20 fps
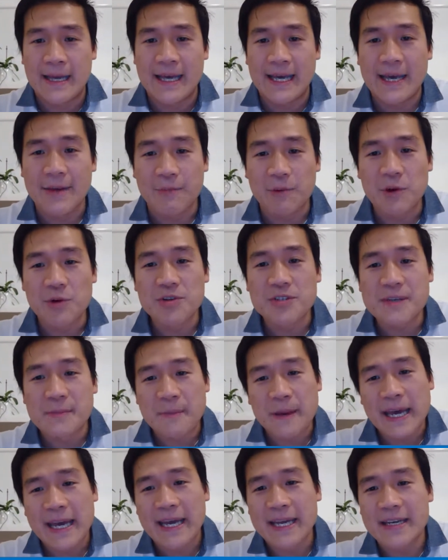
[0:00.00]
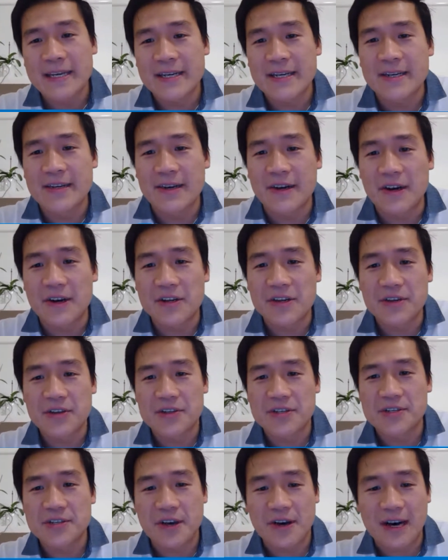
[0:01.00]
It will depend on
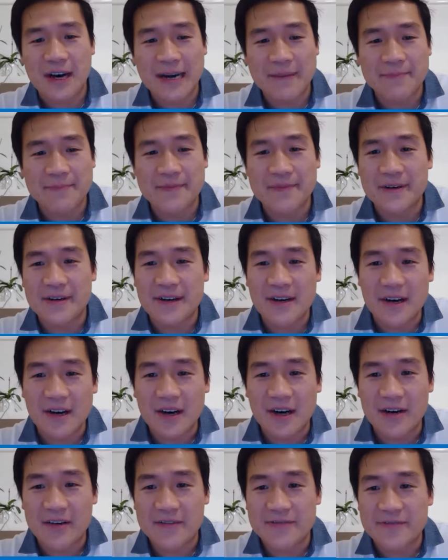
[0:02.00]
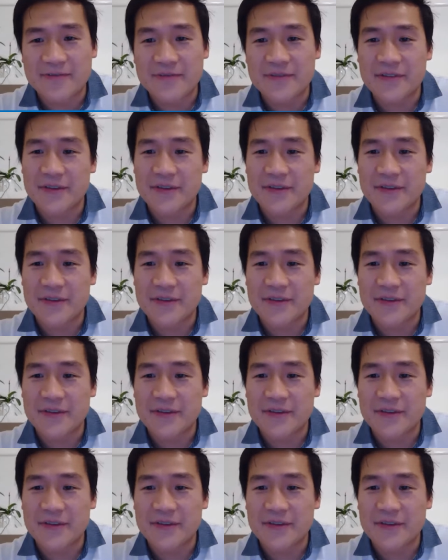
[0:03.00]
your type of